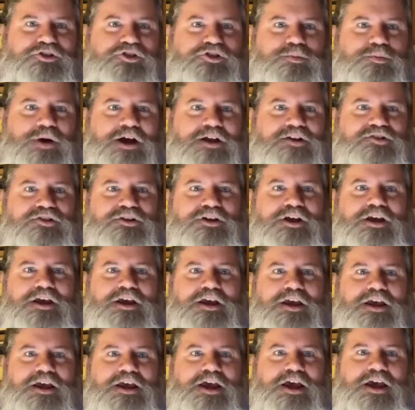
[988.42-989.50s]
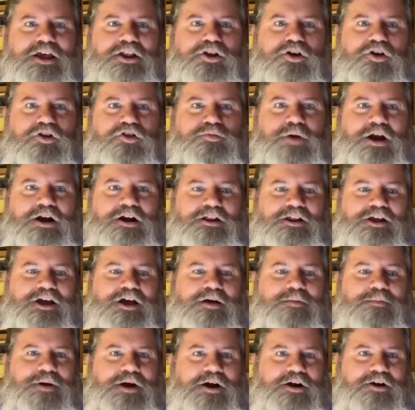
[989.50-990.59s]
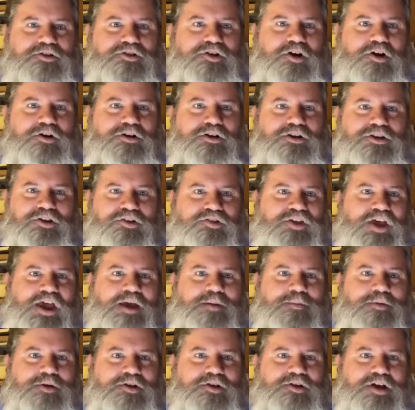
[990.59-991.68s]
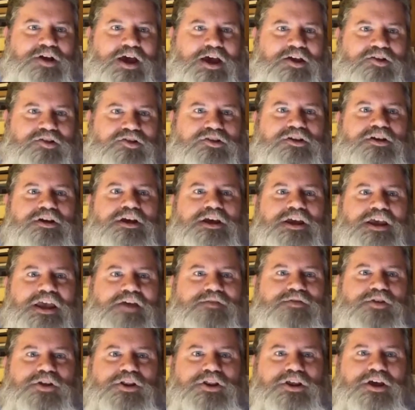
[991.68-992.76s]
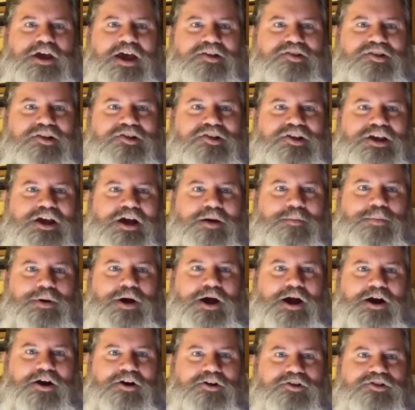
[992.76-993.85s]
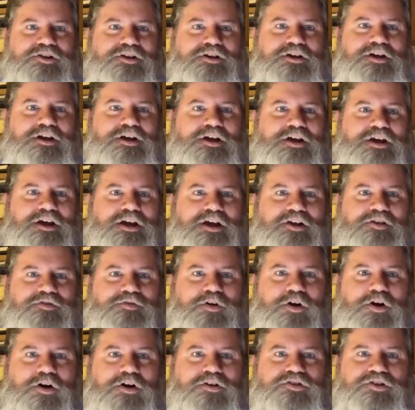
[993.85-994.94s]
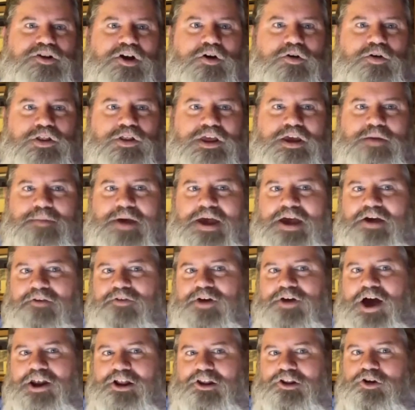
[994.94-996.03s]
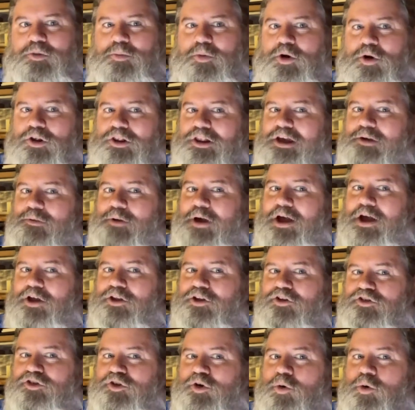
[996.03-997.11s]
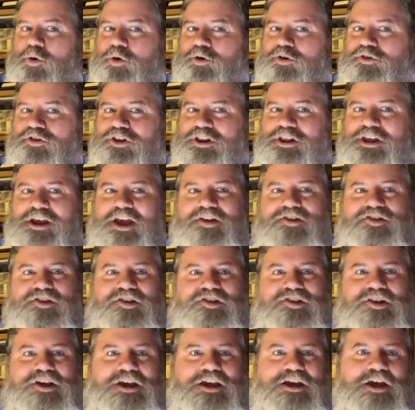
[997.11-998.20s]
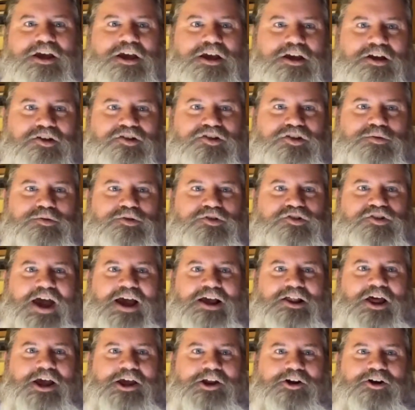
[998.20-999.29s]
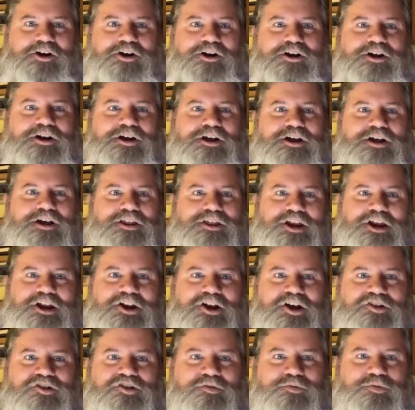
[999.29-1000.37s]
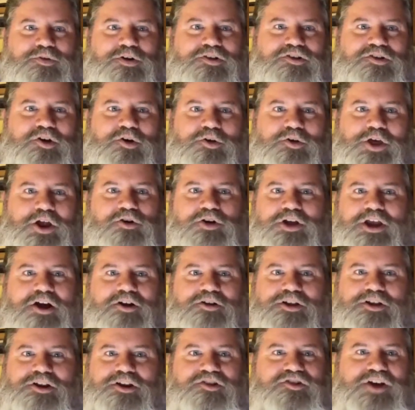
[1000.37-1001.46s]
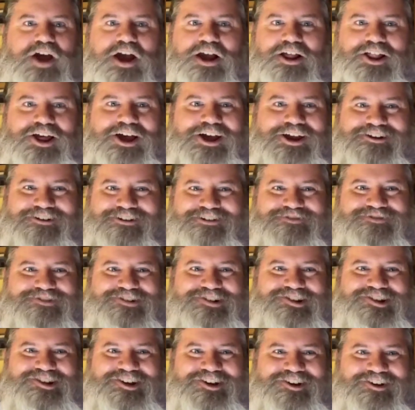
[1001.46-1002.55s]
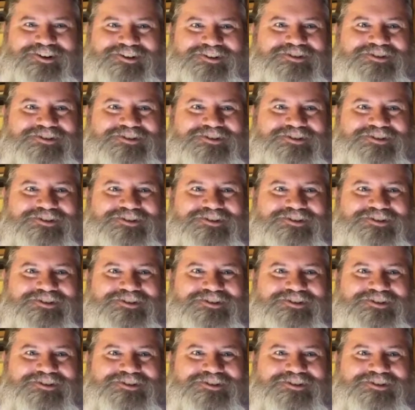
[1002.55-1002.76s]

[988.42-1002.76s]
much, and those minor league umpires aren't the same as even the SEC umpires. As far as, he may have gotten a little more leeway on those corners in the SEC because he was Jack Leiter than he does at Frisco. They don't care that he's Jack Leiter in Frisco.